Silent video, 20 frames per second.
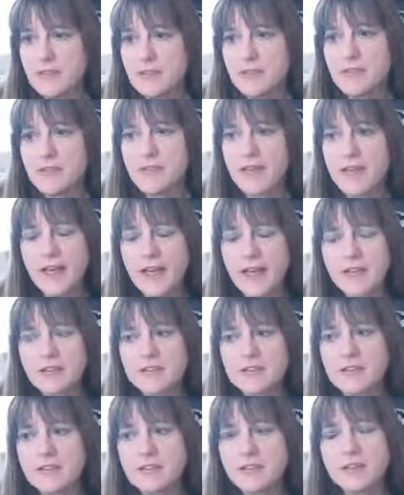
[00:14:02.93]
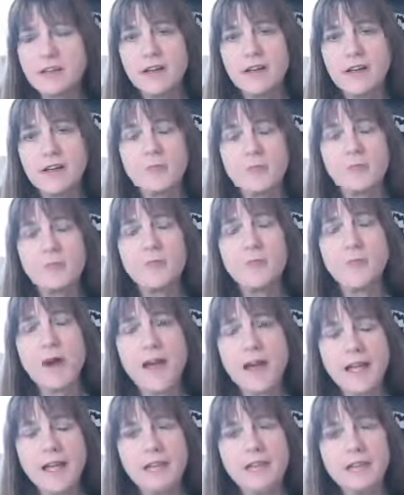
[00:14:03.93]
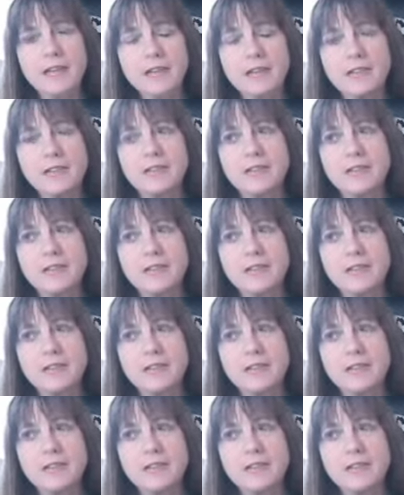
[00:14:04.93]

that my